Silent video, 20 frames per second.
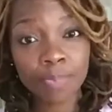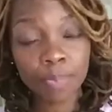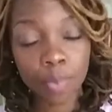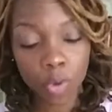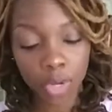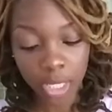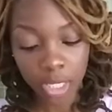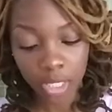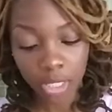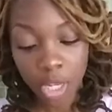
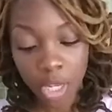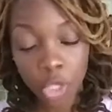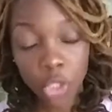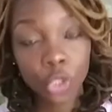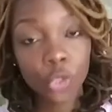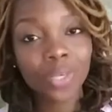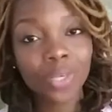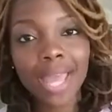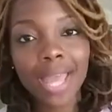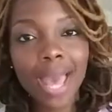point,
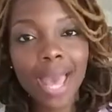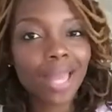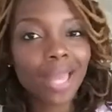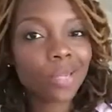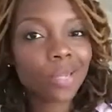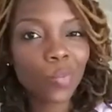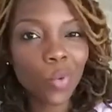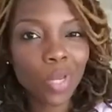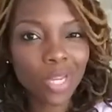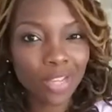you can add
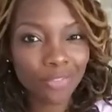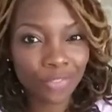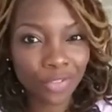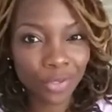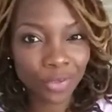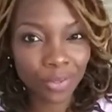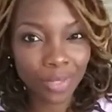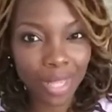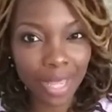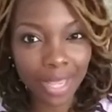in whatever
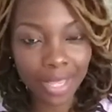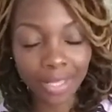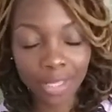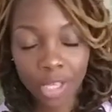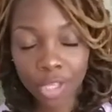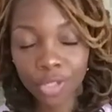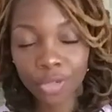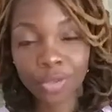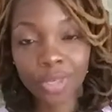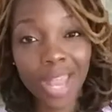you like.
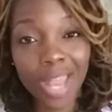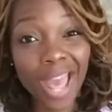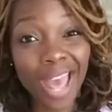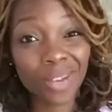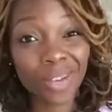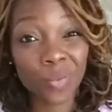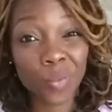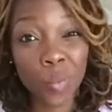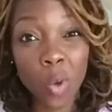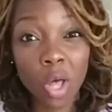You could
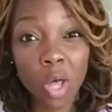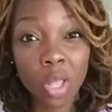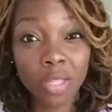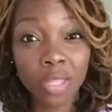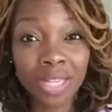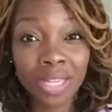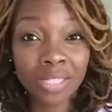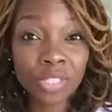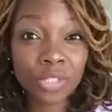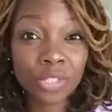add in
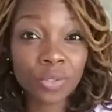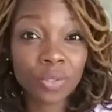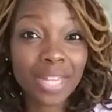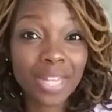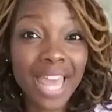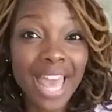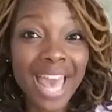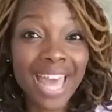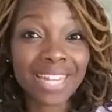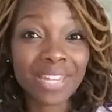walnuts, you
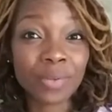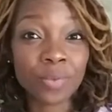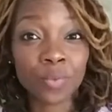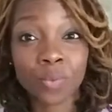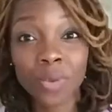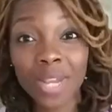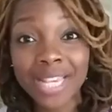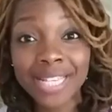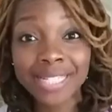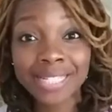could add in
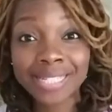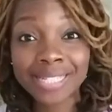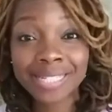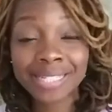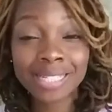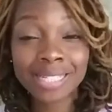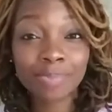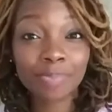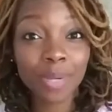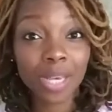
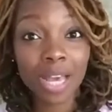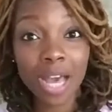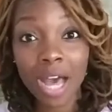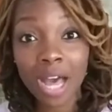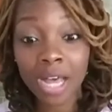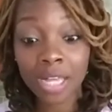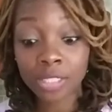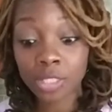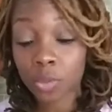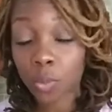raisins,
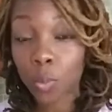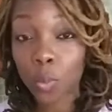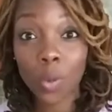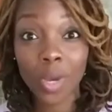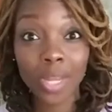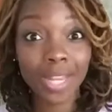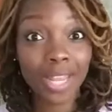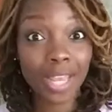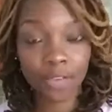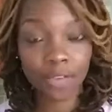pecans,
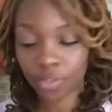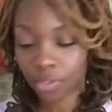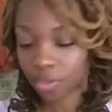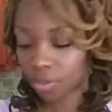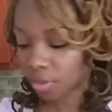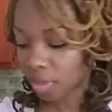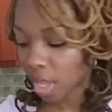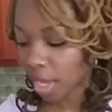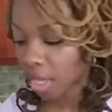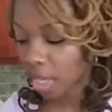whatever
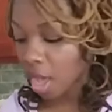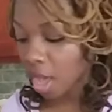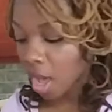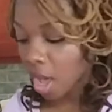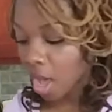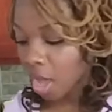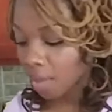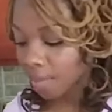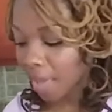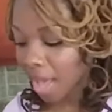you like.
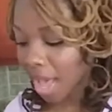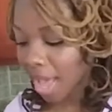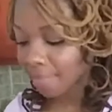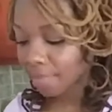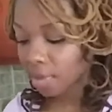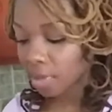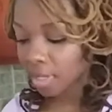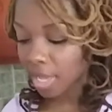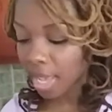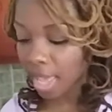
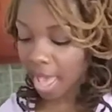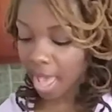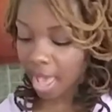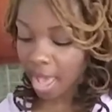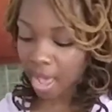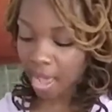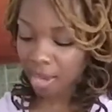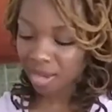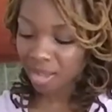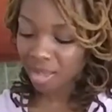I'm gonna
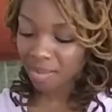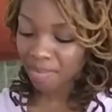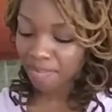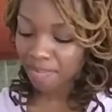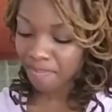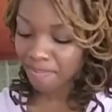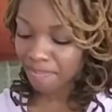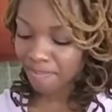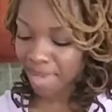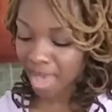add
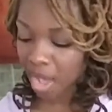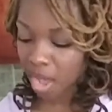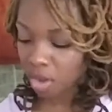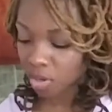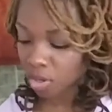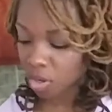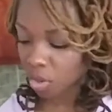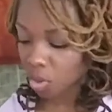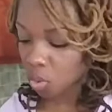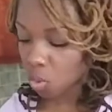
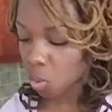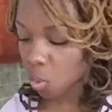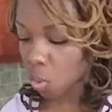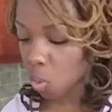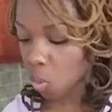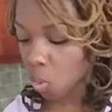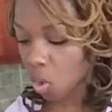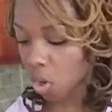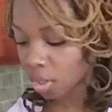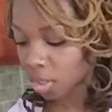about
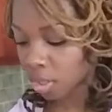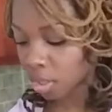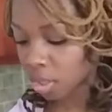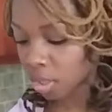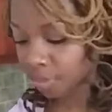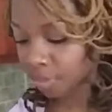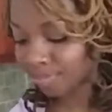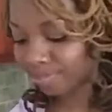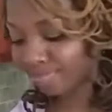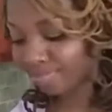
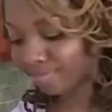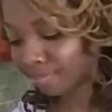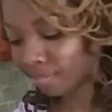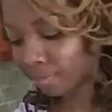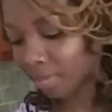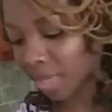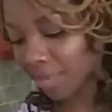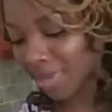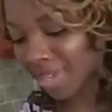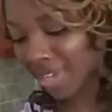1/4,
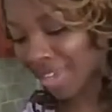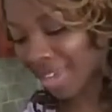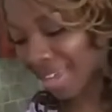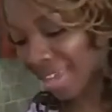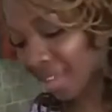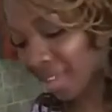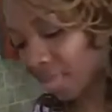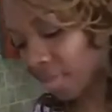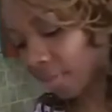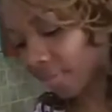maybe
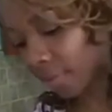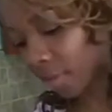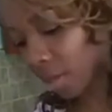1/8 of a